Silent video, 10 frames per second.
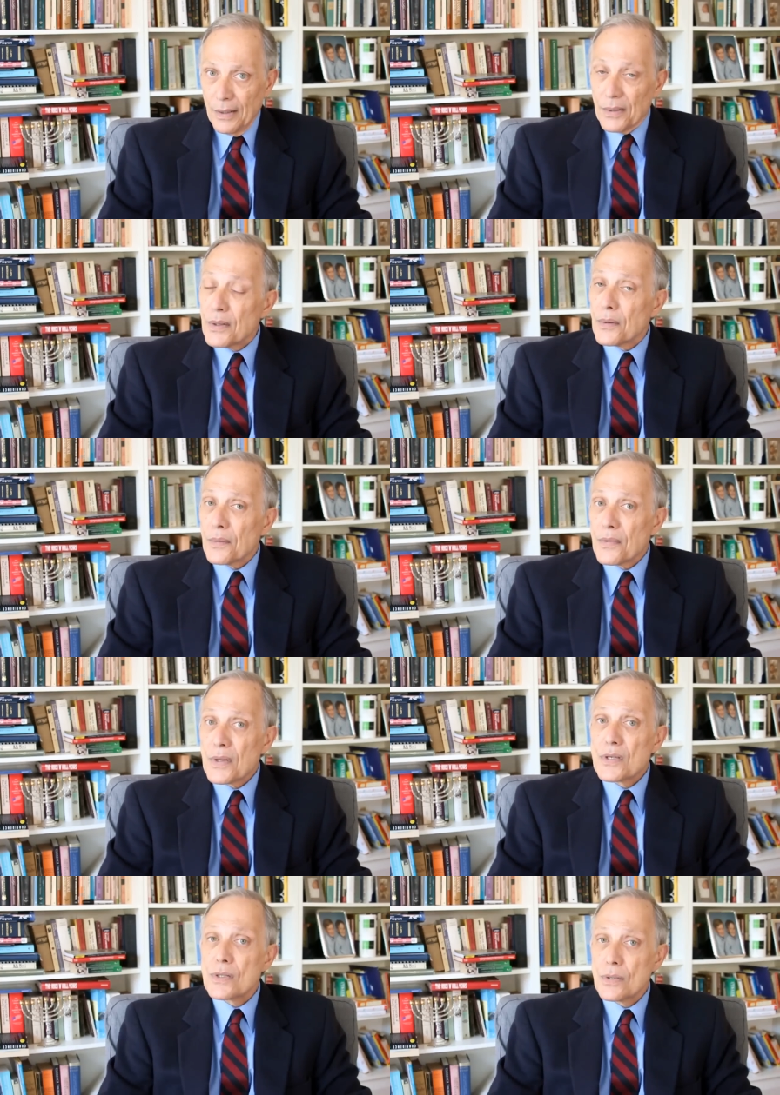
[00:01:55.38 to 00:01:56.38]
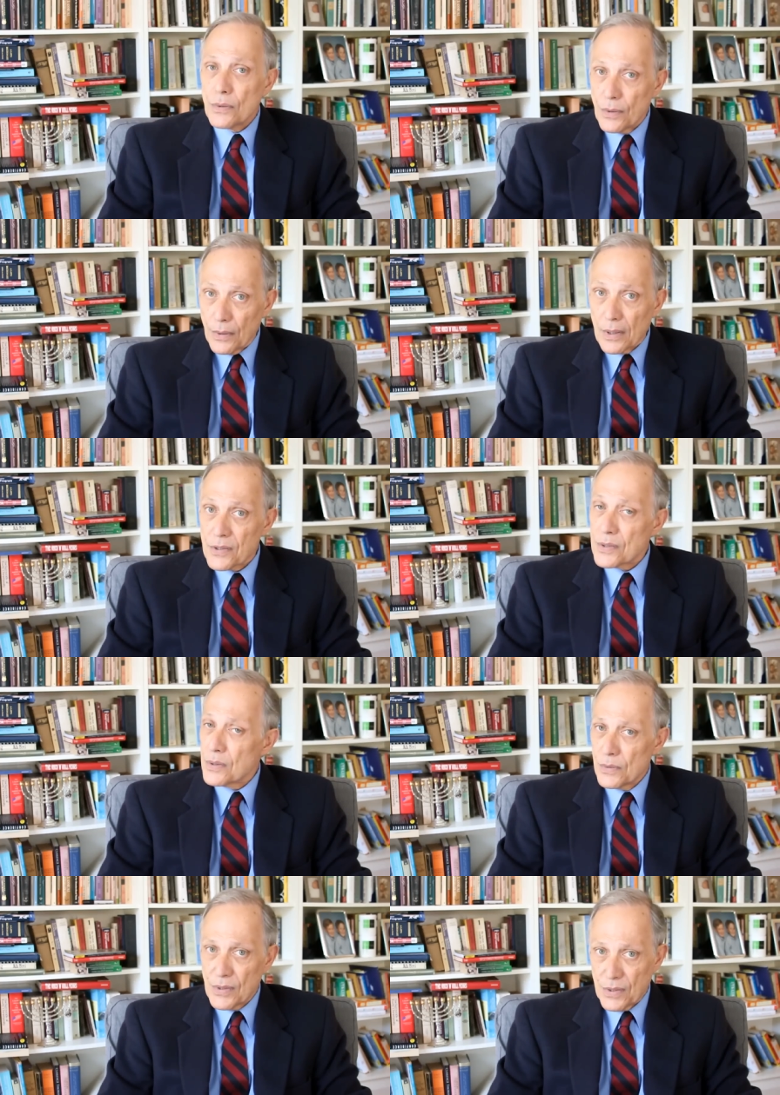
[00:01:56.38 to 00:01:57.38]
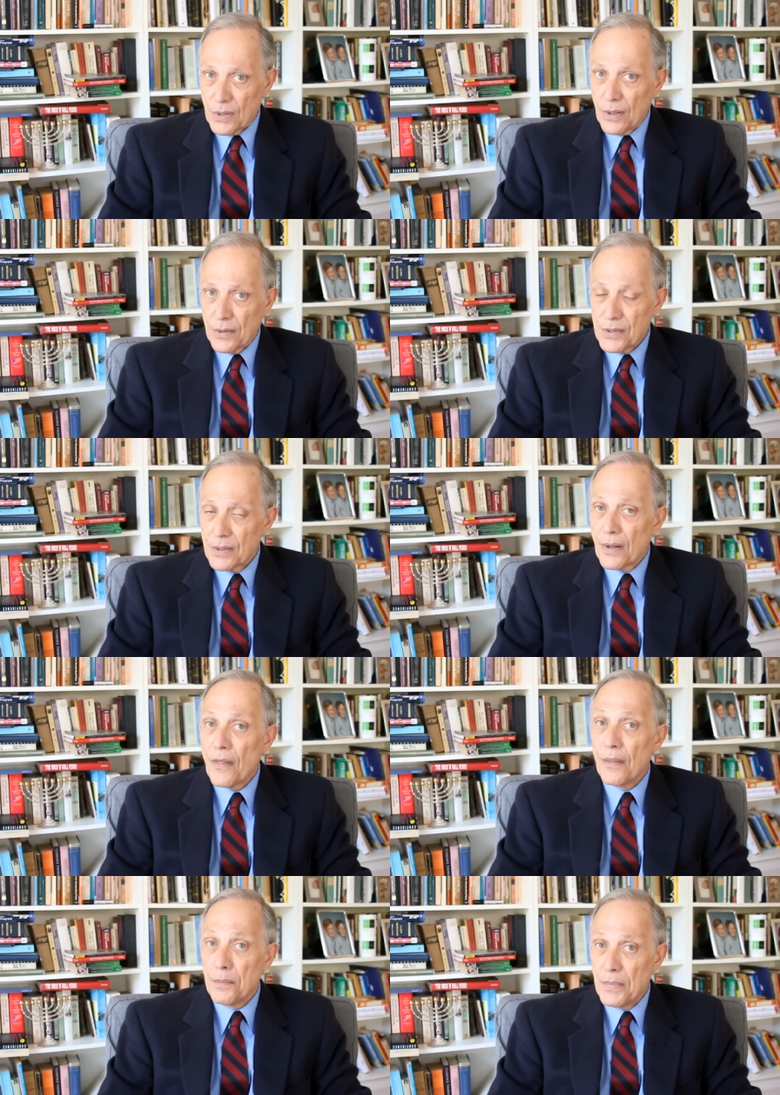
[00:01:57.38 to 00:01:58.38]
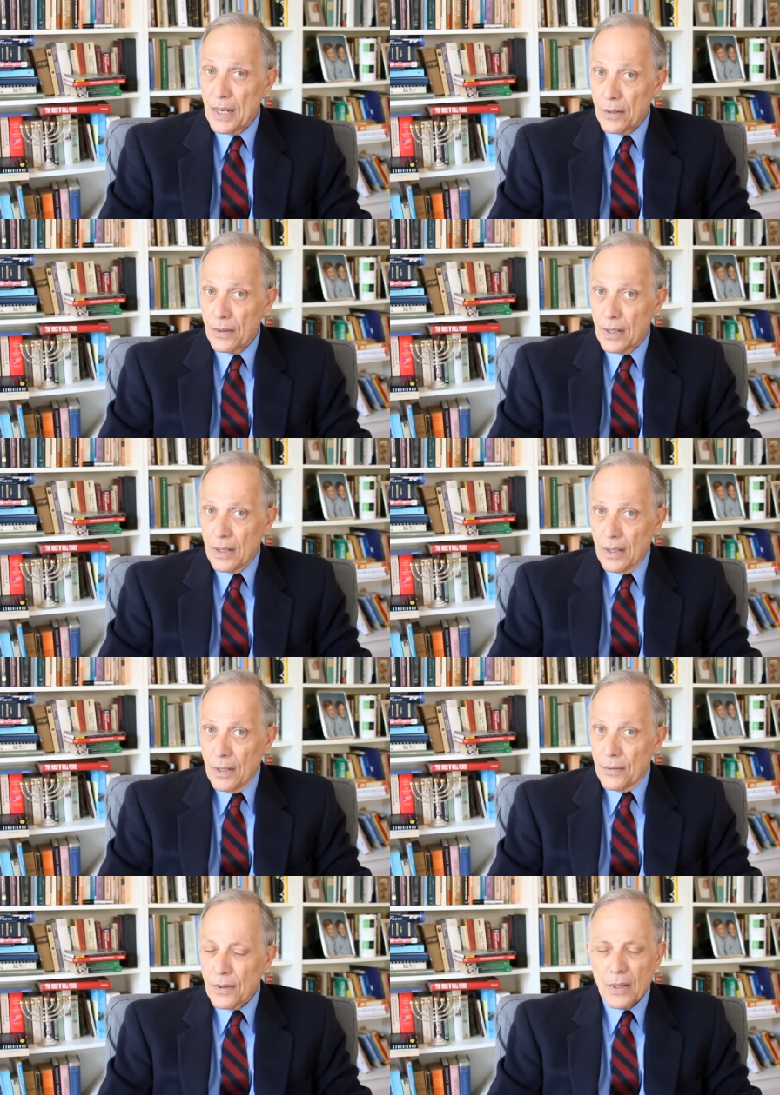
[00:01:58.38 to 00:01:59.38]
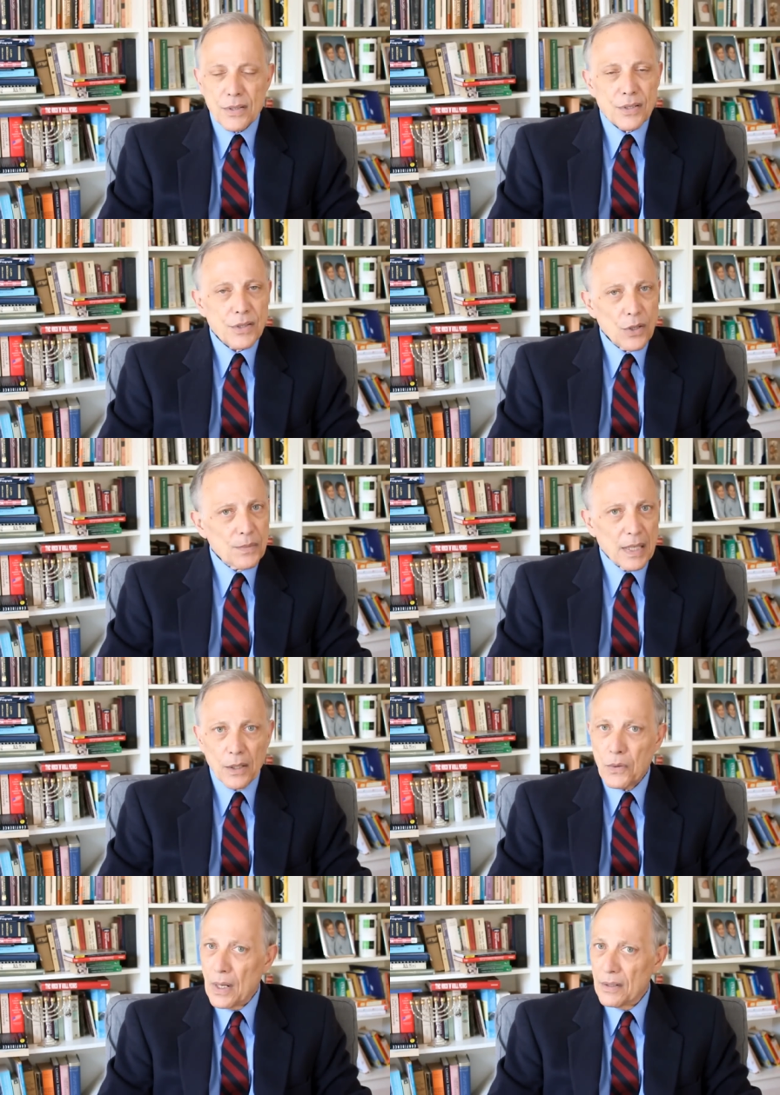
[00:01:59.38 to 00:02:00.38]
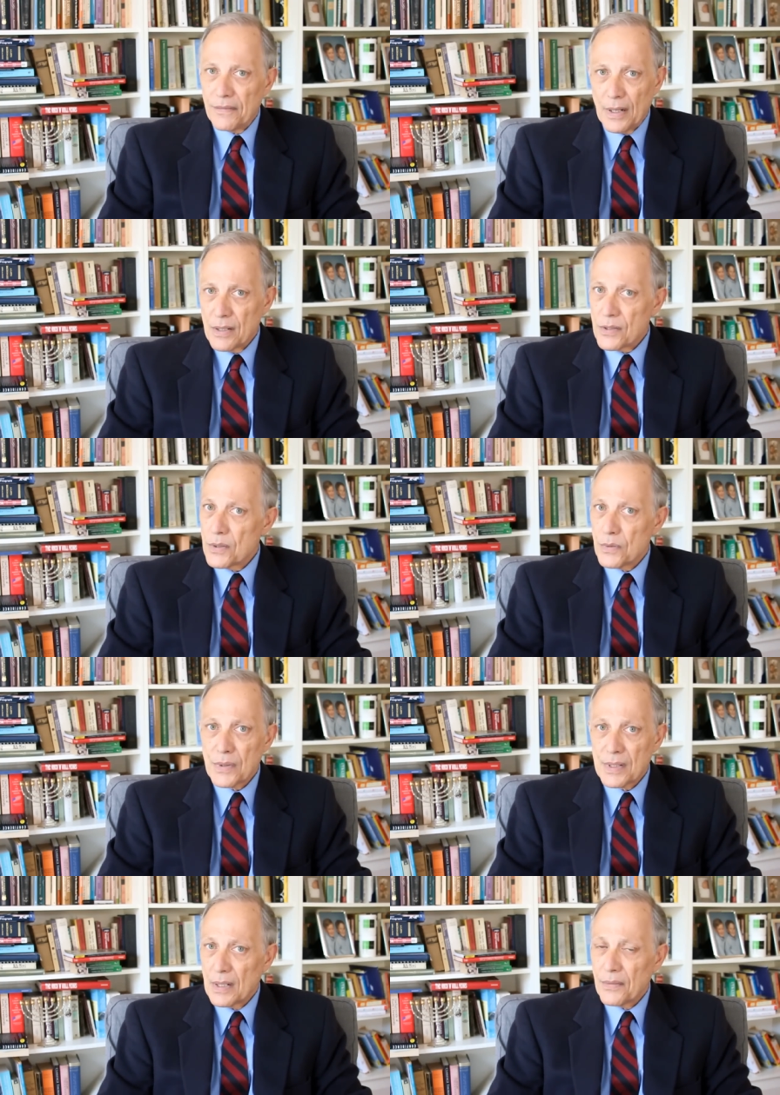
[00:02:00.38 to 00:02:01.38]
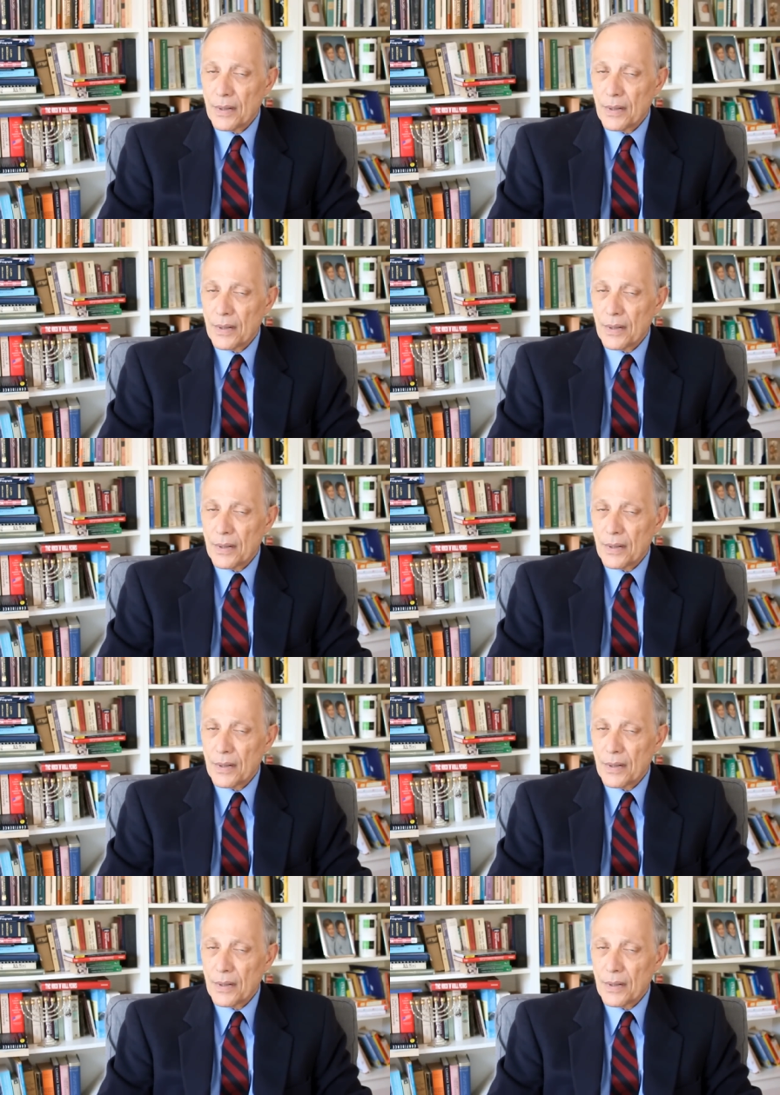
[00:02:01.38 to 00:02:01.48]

You know, the sooner a student starts, the better. There are so many qualified students out